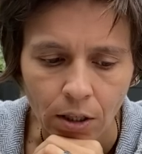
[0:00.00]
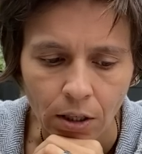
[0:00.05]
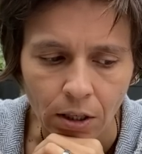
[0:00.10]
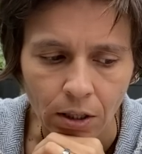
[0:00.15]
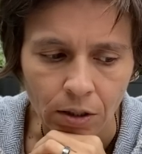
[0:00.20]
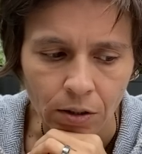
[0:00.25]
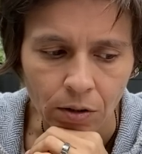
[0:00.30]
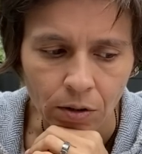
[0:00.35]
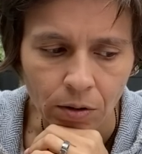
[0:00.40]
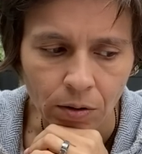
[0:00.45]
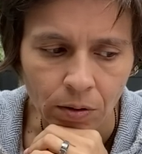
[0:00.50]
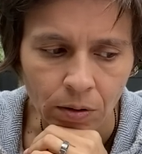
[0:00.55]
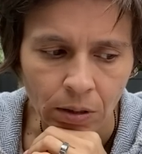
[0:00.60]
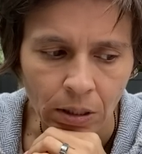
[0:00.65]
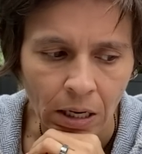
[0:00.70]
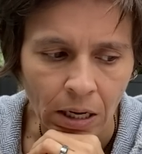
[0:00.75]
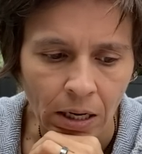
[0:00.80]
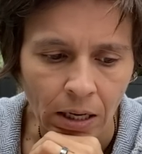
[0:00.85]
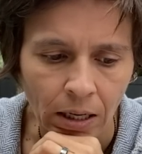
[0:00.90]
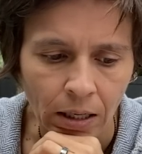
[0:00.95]
Other than
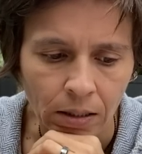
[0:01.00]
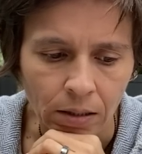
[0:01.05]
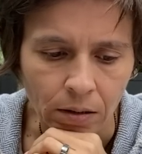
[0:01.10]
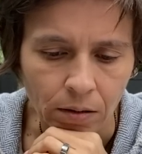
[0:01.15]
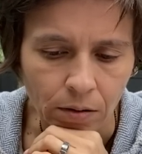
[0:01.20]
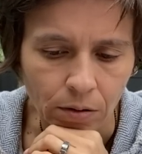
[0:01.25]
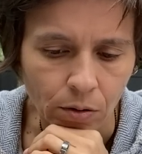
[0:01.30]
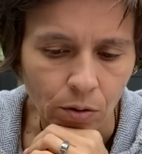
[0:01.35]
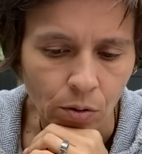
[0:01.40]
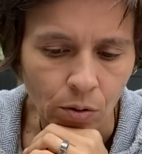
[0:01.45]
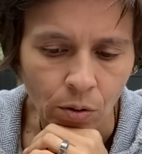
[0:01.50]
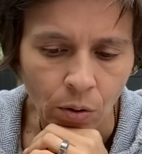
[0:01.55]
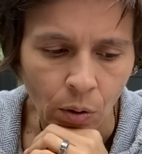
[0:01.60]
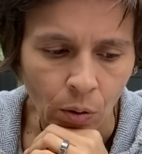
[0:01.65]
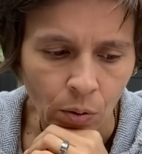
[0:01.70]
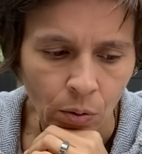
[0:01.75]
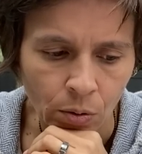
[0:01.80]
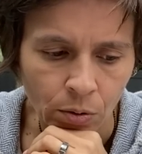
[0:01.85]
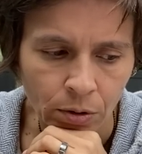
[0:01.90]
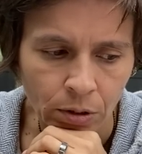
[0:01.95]
that, your
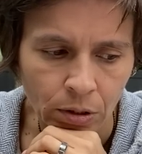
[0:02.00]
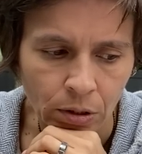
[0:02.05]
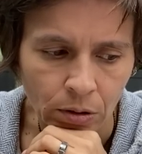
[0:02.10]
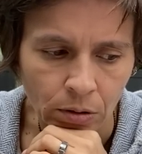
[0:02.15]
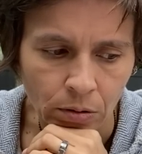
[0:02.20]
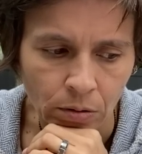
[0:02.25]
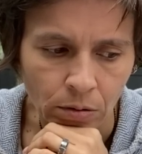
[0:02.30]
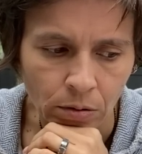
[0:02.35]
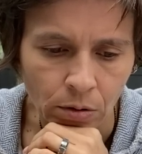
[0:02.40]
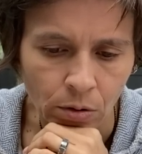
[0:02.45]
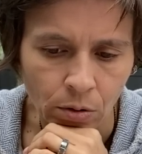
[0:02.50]
goals and